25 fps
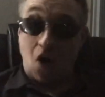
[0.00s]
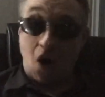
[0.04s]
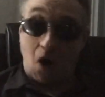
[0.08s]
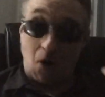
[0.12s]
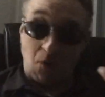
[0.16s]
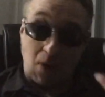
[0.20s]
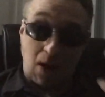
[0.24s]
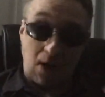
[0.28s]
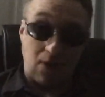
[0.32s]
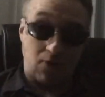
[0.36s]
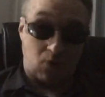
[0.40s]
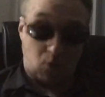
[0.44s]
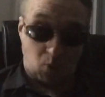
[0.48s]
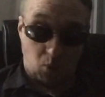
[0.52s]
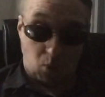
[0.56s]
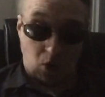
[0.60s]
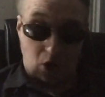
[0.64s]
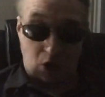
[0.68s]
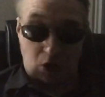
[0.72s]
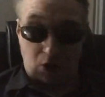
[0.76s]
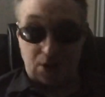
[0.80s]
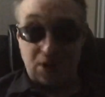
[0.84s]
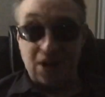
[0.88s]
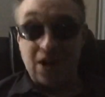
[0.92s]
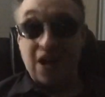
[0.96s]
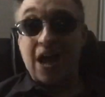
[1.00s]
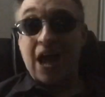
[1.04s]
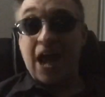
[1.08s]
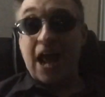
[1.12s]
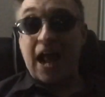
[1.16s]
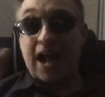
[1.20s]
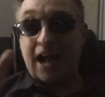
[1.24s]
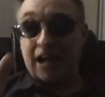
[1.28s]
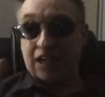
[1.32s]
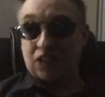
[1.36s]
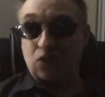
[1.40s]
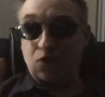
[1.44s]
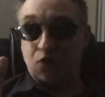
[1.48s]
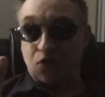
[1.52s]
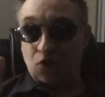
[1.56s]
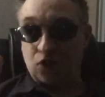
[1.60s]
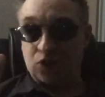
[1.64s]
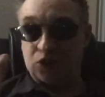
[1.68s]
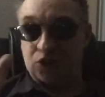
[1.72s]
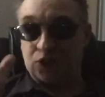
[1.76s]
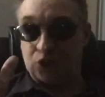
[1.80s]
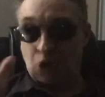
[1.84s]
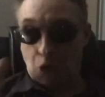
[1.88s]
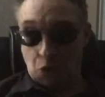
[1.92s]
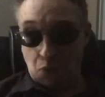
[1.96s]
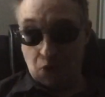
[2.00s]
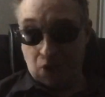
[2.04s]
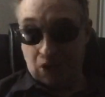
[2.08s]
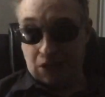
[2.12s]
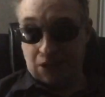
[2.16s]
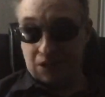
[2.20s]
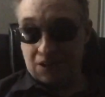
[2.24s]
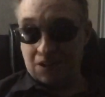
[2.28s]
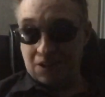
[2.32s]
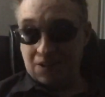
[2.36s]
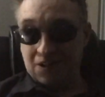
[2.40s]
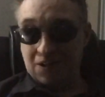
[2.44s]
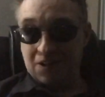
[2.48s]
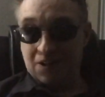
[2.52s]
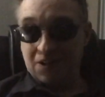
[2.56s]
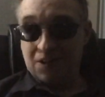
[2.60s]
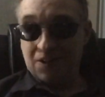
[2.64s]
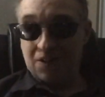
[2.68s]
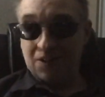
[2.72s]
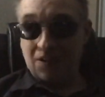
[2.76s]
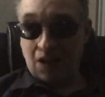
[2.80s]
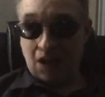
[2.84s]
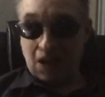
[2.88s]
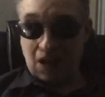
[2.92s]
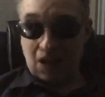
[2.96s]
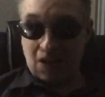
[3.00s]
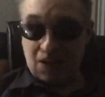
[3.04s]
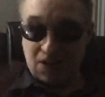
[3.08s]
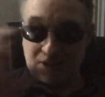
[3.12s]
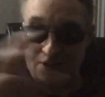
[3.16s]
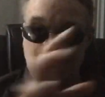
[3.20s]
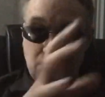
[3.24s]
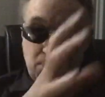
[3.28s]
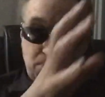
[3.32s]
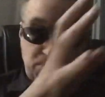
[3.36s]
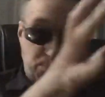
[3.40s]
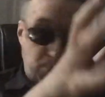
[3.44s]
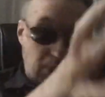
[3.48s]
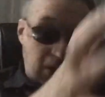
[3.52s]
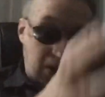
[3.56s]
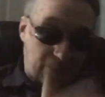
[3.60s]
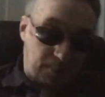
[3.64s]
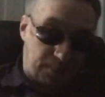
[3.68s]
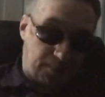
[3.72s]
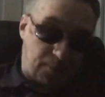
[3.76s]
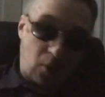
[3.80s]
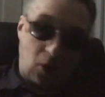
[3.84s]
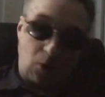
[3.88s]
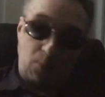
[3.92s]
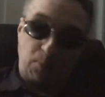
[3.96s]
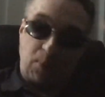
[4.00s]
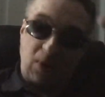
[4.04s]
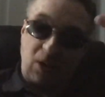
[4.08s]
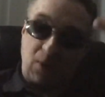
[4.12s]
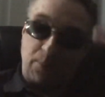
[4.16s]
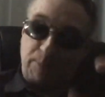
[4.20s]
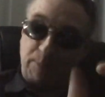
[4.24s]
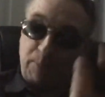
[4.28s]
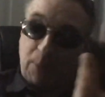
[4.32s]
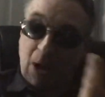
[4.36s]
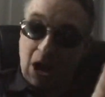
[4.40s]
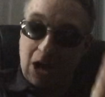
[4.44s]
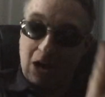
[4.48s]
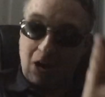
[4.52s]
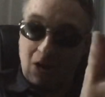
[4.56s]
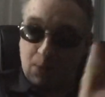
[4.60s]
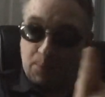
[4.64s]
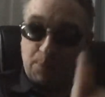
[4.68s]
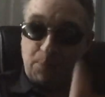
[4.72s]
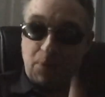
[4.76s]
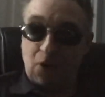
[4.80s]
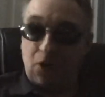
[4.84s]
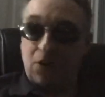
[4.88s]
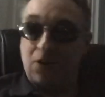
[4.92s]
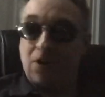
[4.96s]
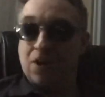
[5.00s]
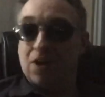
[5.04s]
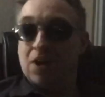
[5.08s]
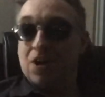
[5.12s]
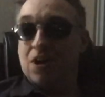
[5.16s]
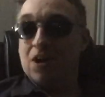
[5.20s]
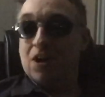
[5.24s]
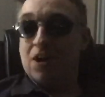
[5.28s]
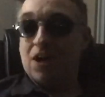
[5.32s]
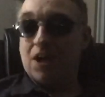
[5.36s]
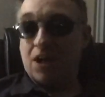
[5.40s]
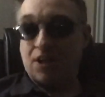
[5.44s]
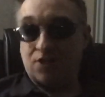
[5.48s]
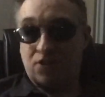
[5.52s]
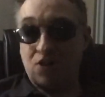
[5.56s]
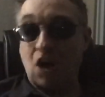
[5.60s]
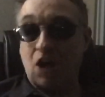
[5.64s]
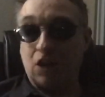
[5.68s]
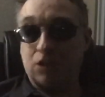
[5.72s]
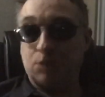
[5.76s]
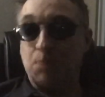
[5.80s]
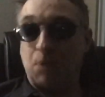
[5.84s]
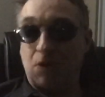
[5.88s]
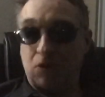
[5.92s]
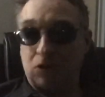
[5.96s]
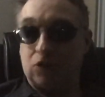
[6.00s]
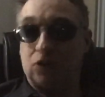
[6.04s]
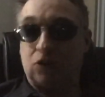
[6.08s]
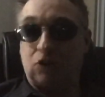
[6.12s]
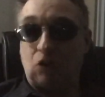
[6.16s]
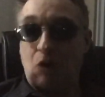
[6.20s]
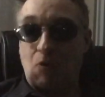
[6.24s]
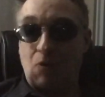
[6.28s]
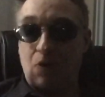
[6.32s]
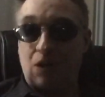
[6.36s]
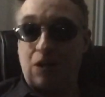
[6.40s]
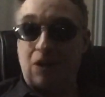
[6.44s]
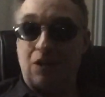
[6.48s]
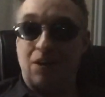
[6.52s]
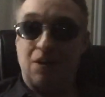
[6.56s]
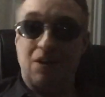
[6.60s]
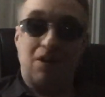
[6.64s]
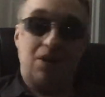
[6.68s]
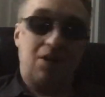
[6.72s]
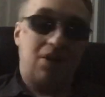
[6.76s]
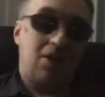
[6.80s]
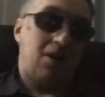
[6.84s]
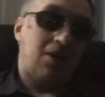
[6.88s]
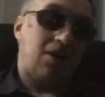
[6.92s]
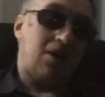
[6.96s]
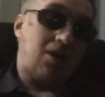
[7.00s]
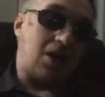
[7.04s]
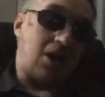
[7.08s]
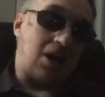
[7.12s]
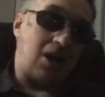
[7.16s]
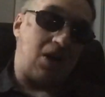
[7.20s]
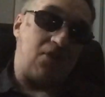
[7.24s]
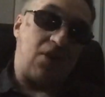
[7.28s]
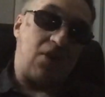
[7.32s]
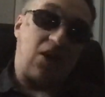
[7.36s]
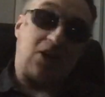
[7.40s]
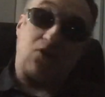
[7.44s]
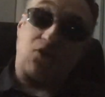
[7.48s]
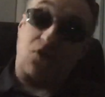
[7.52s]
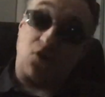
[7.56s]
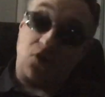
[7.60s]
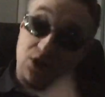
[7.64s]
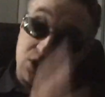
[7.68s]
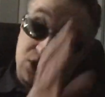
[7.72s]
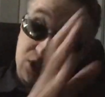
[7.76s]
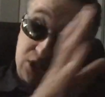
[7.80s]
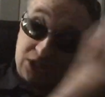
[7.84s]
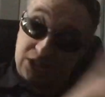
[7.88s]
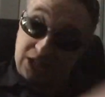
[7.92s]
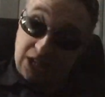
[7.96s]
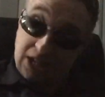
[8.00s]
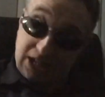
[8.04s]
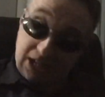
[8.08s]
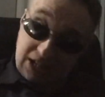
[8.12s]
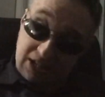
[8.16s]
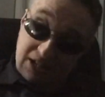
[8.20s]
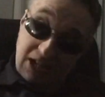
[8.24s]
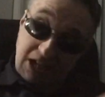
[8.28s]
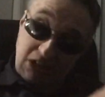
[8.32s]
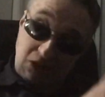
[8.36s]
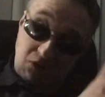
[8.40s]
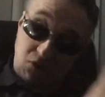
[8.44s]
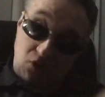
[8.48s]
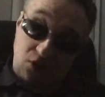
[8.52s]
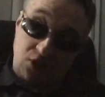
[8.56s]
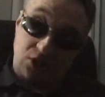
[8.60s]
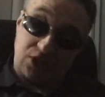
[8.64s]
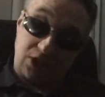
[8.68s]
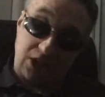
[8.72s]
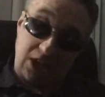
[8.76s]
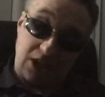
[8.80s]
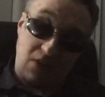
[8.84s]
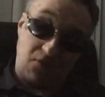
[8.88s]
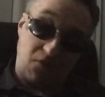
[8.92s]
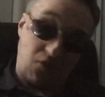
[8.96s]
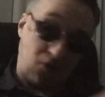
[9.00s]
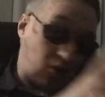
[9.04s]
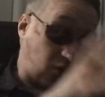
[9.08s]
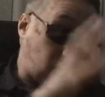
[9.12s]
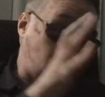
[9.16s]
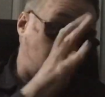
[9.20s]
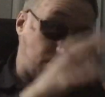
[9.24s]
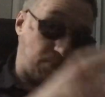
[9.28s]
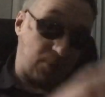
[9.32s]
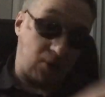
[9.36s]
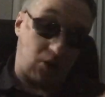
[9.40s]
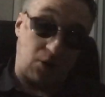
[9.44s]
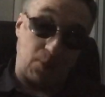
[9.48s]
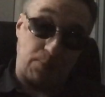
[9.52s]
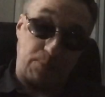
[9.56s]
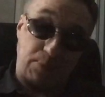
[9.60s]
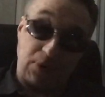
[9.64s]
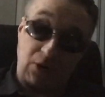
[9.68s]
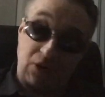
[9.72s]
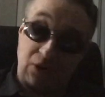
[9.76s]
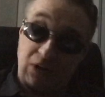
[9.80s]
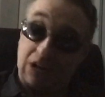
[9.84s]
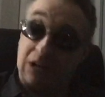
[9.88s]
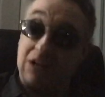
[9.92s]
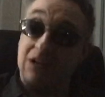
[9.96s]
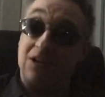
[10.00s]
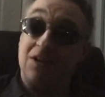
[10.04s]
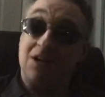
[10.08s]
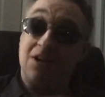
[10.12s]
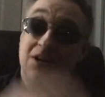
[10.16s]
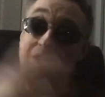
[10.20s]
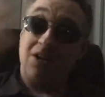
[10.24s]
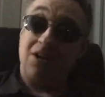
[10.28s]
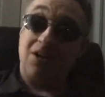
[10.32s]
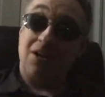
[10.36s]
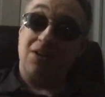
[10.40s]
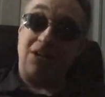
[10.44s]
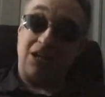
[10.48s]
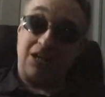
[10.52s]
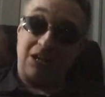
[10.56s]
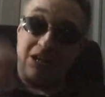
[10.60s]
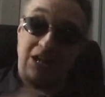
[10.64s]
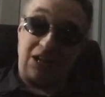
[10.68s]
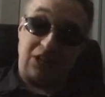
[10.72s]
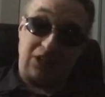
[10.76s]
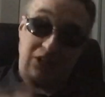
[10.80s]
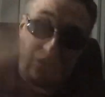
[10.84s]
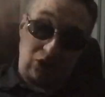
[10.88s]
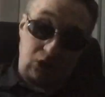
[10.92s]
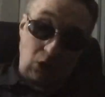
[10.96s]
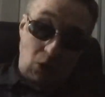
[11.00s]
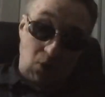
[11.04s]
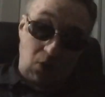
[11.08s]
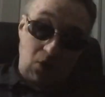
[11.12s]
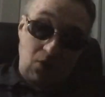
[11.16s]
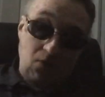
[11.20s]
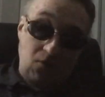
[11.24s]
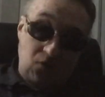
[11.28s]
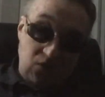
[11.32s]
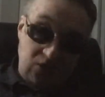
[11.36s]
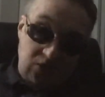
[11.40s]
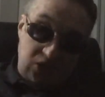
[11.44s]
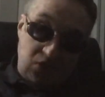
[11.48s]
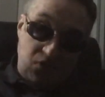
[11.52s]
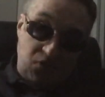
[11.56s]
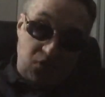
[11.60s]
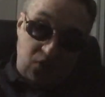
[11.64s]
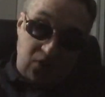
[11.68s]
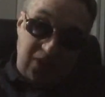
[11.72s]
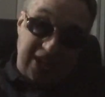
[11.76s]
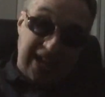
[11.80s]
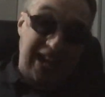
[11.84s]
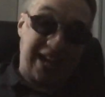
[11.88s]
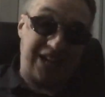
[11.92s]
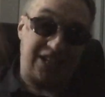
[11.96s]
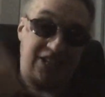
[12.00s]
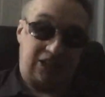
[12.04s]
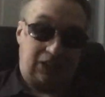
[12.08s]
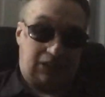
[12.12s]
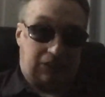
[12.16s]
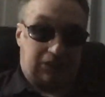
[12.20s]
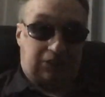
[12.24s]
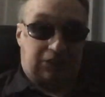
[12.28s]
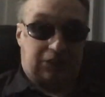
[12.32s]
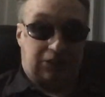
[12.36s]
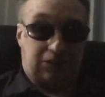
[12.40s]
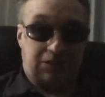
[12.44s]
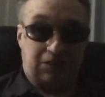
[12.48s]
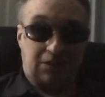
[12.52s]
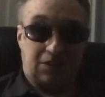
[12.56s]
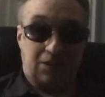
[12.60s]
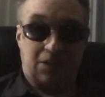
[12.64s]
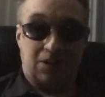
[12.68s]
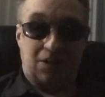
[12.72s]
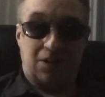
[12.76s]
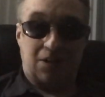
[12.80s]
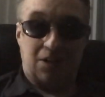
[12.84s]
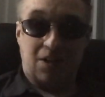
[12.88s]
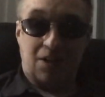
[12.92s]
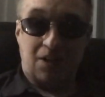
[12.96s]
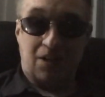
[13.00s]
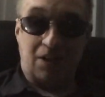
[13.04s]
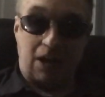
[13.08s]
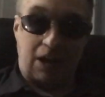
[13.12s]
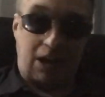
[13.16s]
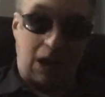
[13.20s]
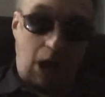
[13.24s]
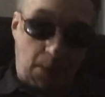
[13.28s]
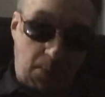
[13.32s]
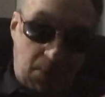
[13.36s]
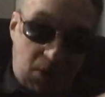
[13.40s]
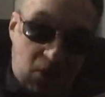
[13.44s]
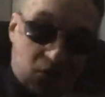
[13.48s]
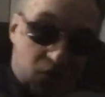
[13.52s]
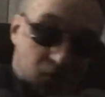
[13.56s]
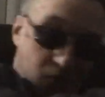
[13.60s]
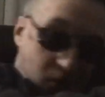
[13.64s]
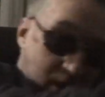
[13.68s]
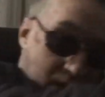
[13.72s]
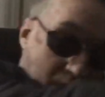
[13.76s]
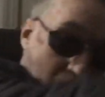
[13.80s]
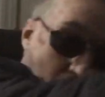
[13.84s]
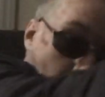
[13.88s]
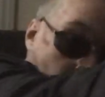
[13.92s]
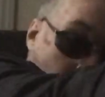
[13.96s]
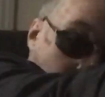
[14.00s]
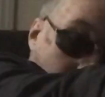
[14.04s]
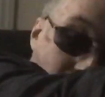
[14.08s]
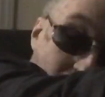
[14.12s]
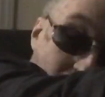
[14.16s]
around the world, ask for zoning. It's a big book, big binder book. It talks about zoning. That's for the city. If you're going to build a building, they need zoning specifications. Like how many feet away